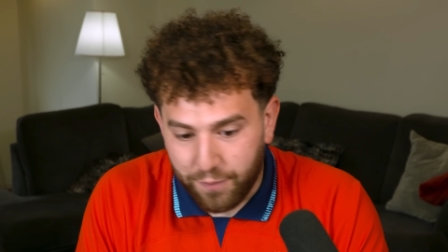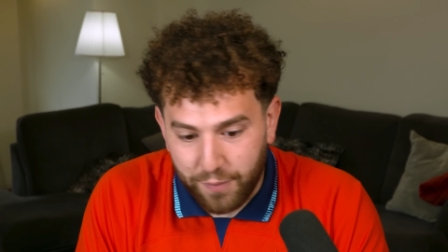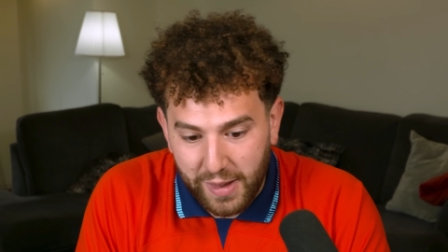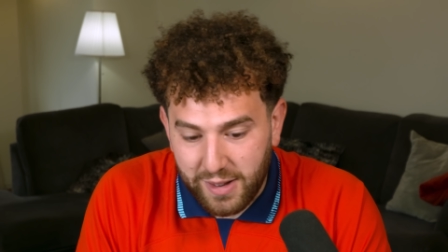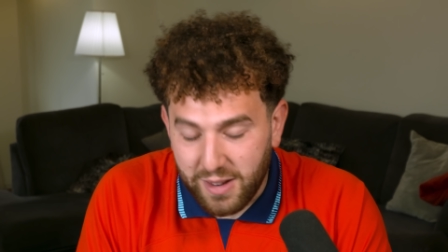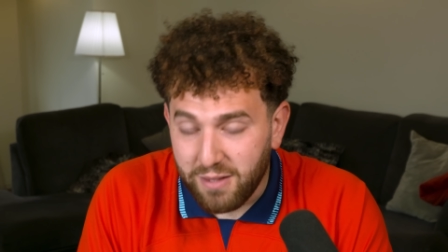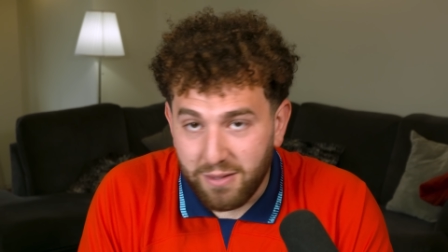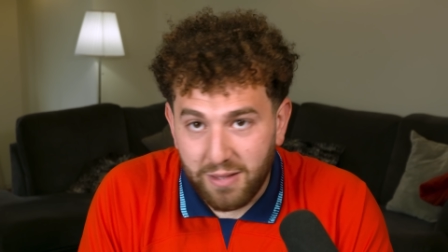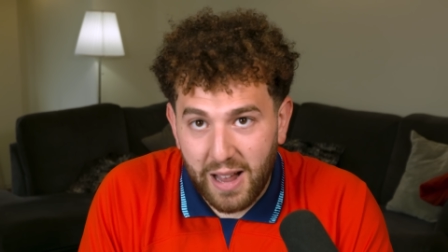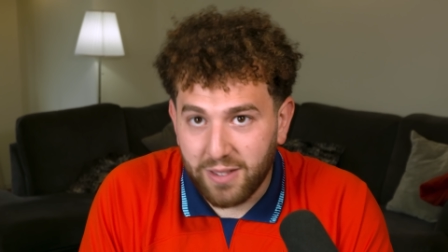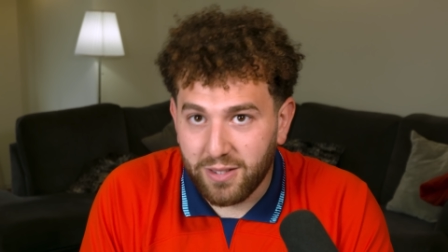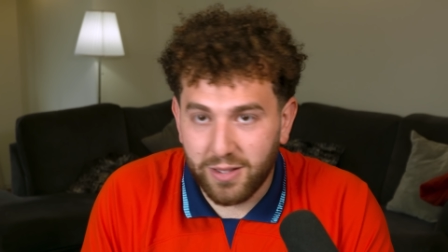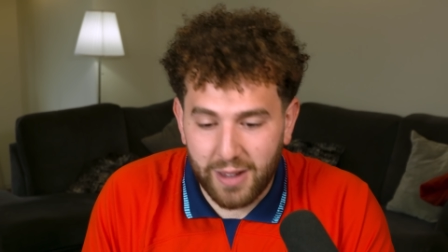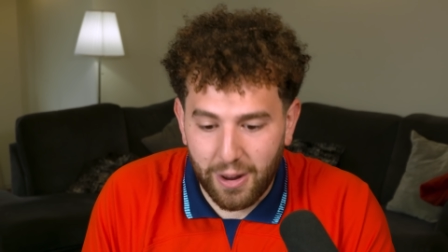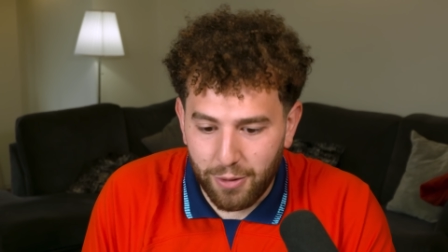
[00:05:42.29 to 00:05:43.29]
they didn't
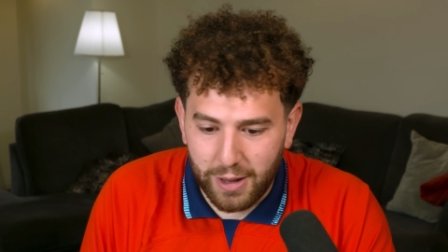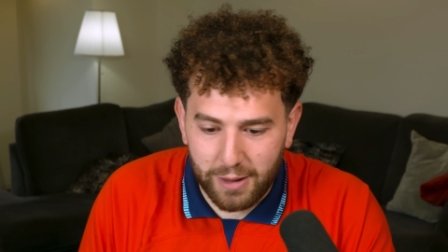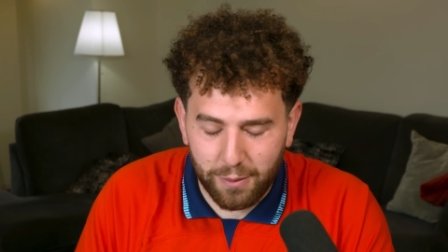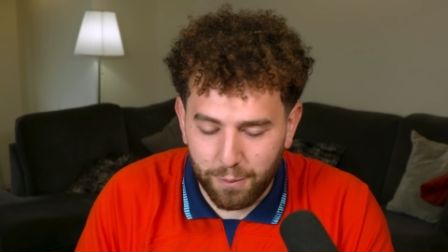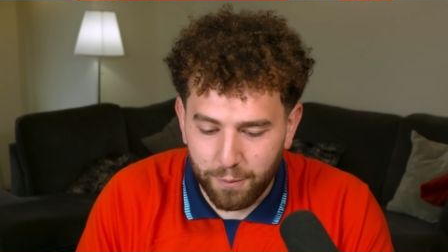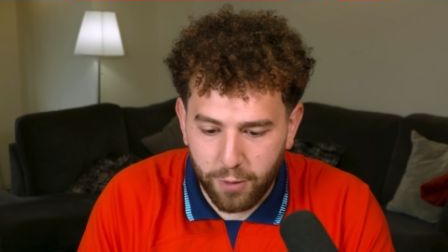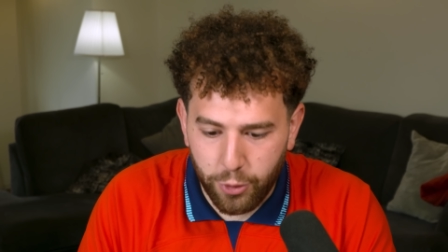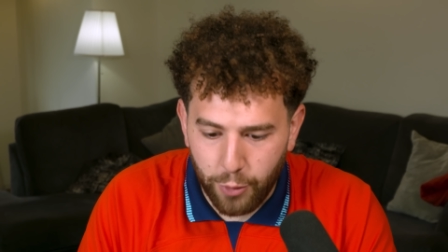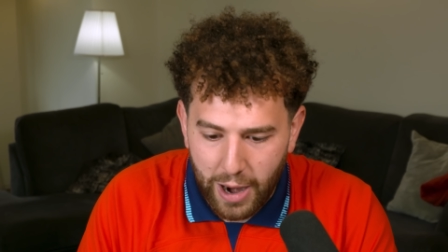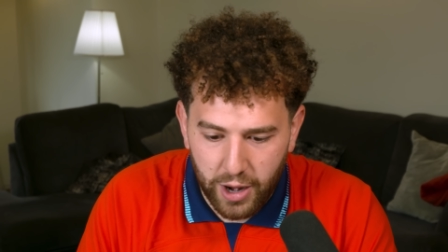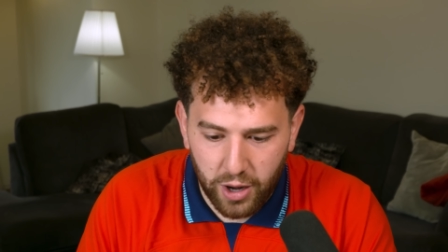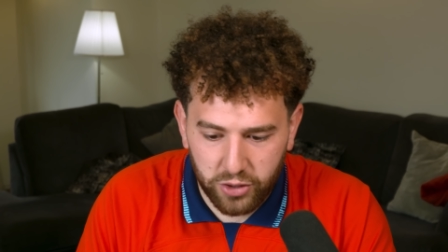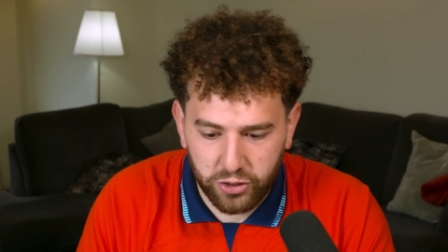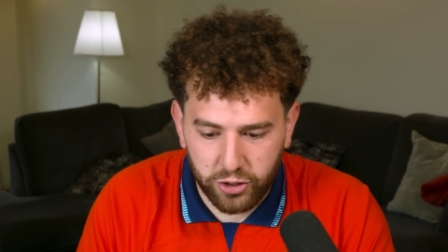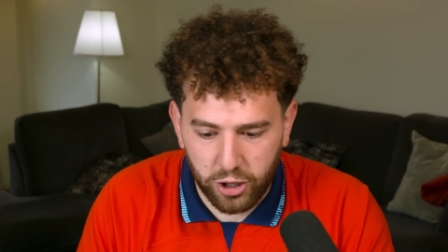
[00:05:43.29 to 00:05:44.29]
necessarily
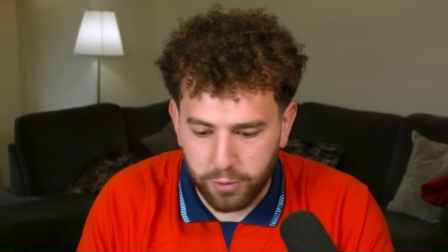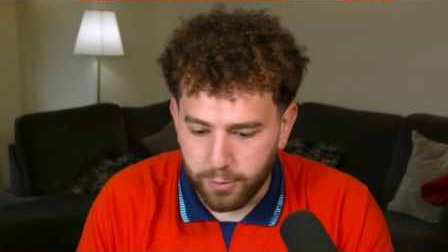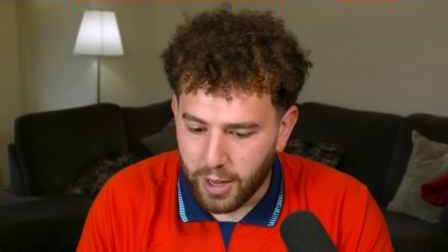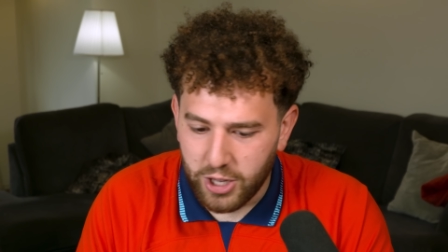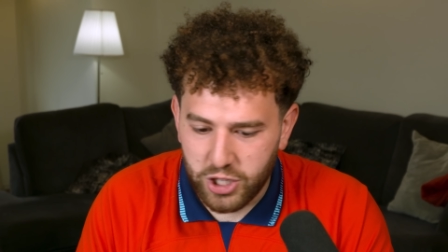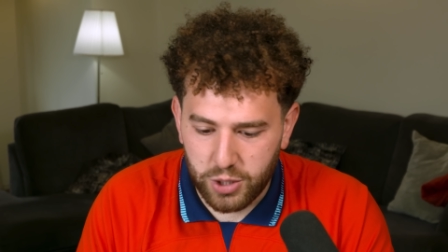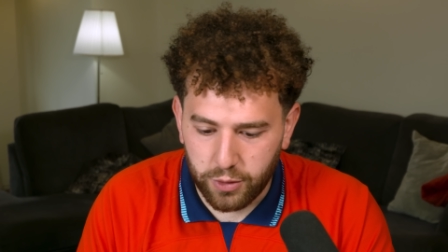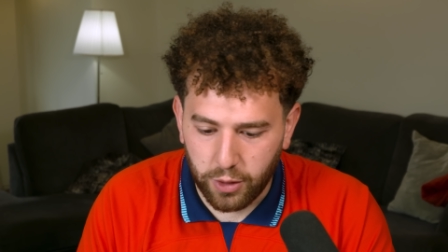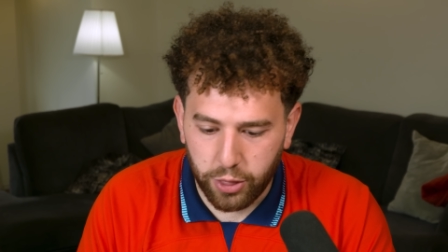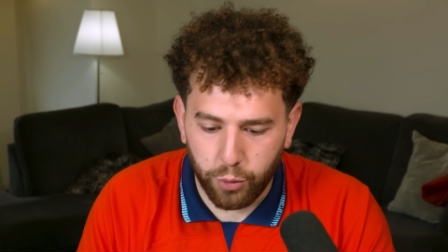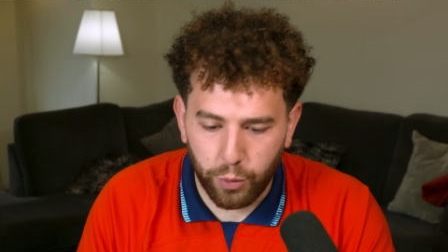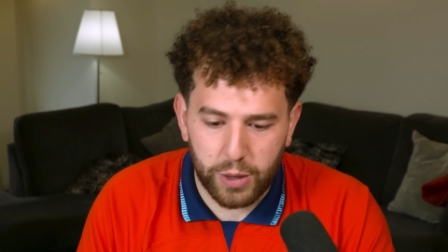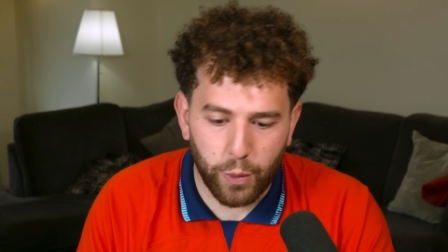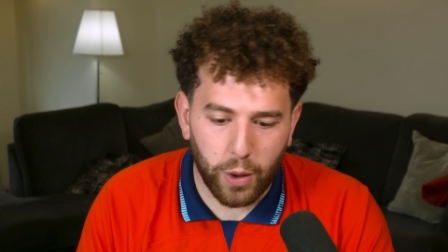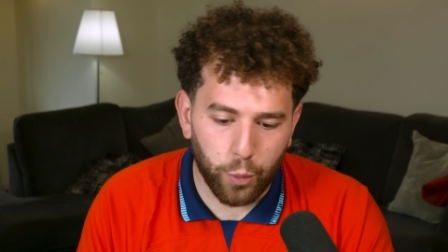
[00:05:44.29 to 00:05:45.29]
threaten us too much. It was a
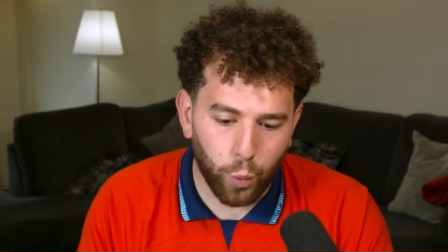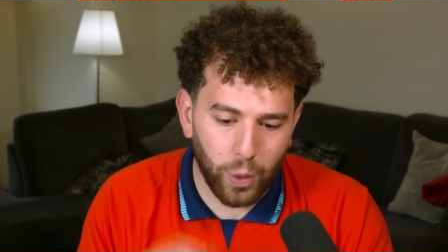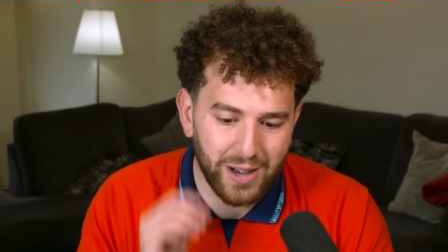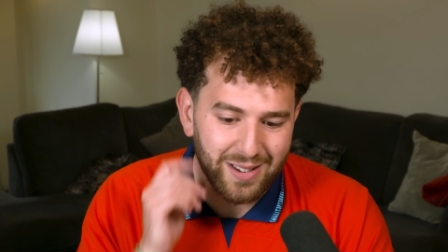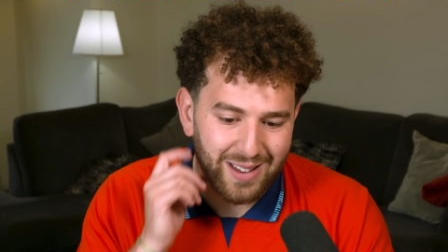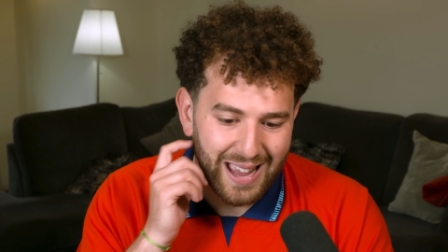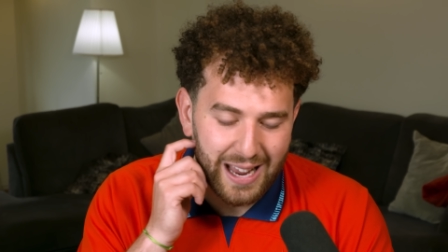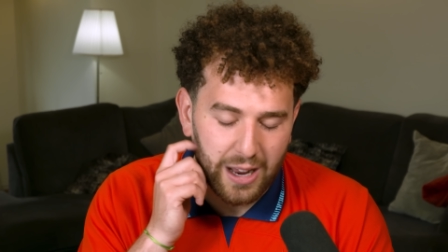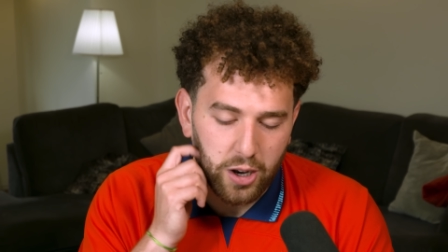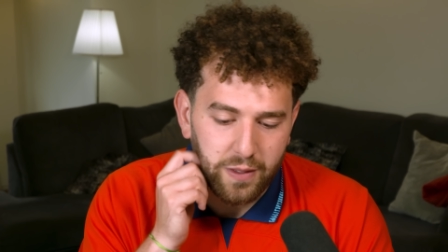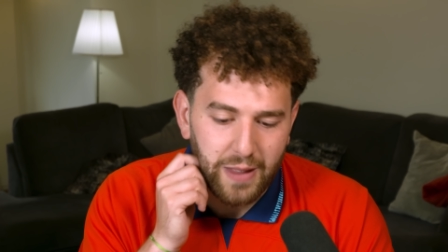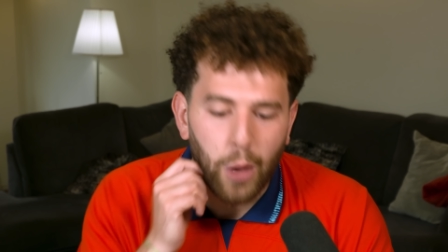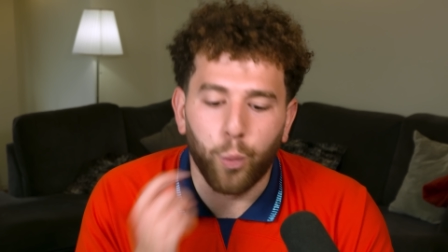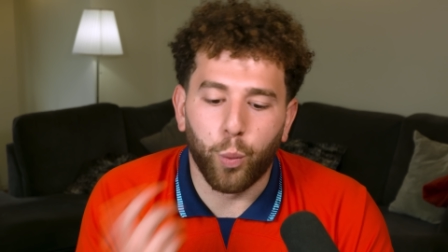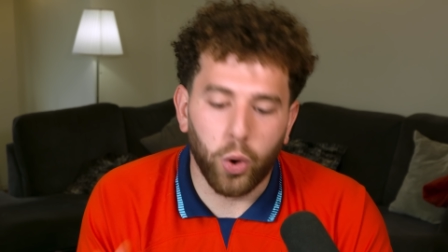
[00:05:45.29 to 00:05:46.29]
three one win to
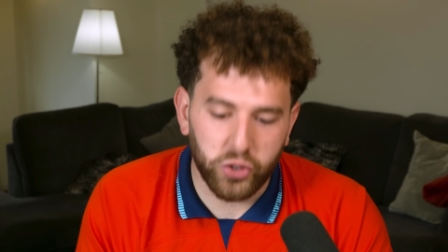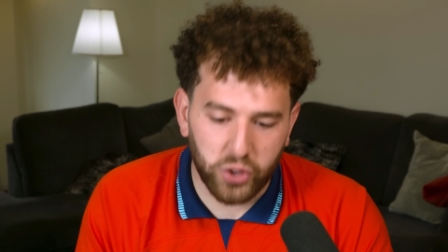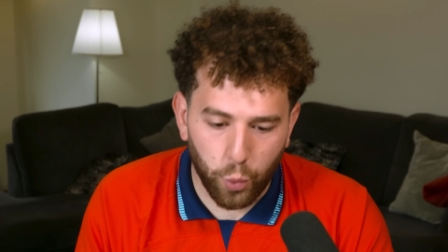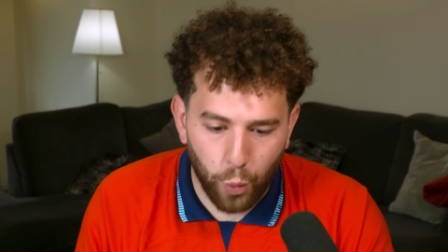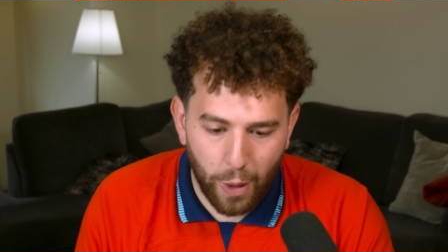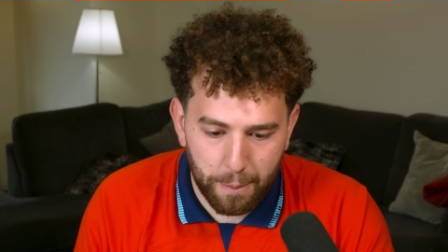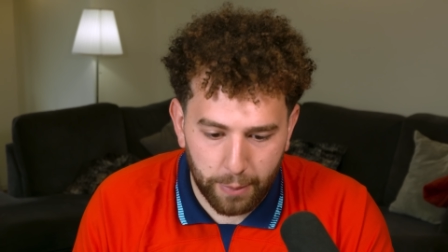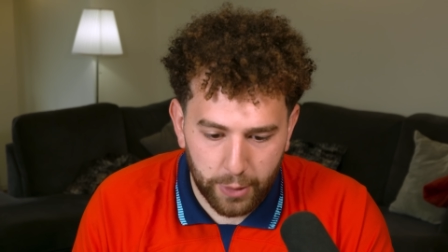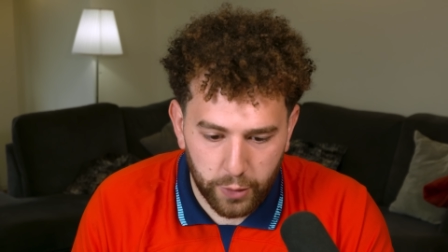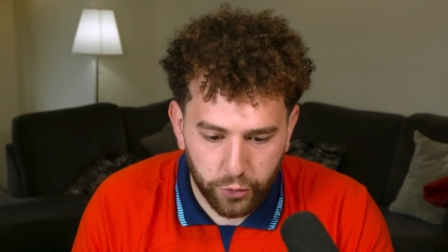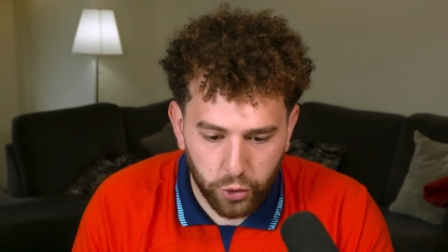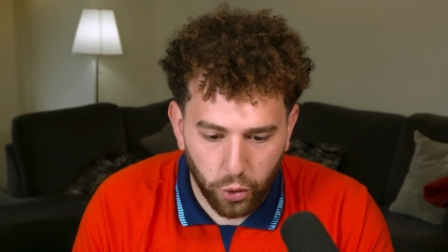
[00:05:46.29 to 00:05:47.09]
England. That was at Wembley, of